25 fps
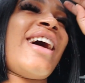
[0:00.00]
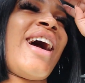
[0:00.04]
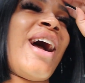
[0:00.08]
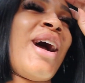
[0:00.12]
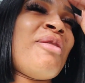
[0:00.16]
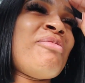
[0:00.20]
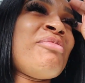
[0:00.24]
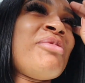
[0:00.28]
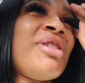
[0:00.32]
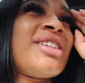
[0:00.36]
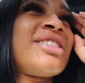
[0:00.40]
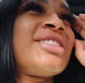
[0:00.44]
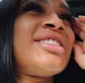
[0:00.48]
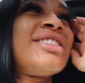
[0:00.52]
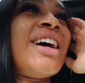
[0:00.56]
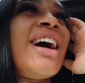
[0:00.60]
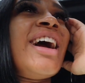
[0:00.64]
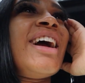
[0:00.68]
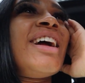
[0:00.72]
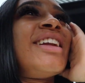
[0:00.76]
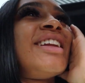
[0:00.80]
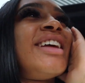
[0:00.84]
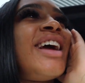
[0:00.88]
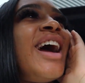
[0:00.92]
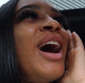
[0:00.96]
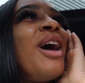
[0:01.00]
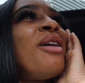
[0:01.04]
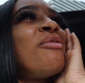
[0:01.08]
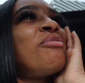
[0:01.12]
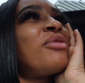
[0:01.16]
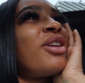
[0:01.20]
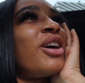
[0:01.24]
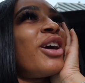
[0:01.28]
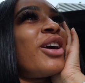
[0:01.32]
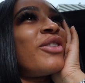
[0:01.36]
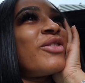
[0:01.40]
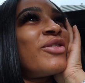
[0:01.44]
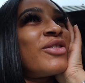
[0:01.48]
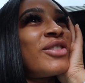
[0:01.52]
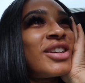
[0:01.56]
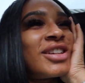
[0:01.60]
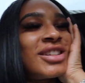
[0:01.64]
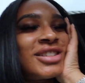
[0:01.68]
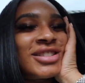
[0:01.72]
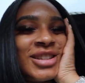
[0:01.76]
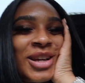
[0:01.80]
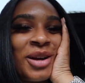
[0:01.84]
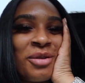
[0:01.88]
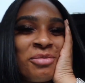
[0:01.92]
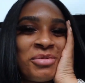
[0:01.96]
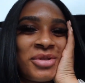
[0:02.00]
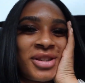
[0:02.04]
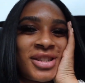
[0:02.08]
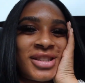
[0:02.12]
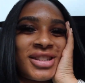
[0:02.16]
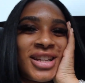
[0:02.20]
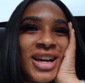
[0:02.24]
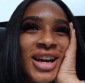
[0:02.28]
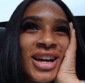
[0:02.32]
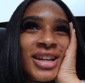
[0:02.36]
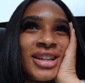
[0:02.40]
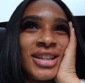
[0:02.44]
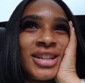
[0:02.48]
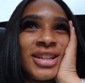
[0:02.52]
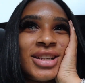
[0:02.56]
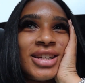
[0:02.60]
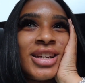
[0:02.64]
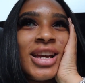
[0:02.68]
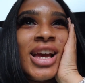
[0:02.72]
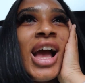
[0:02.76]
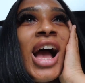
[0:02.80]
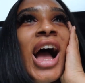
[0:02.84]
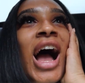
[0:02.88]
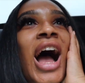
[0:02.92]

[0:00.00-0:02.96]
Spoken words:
I'm excited. I'm nervous. I'm excited.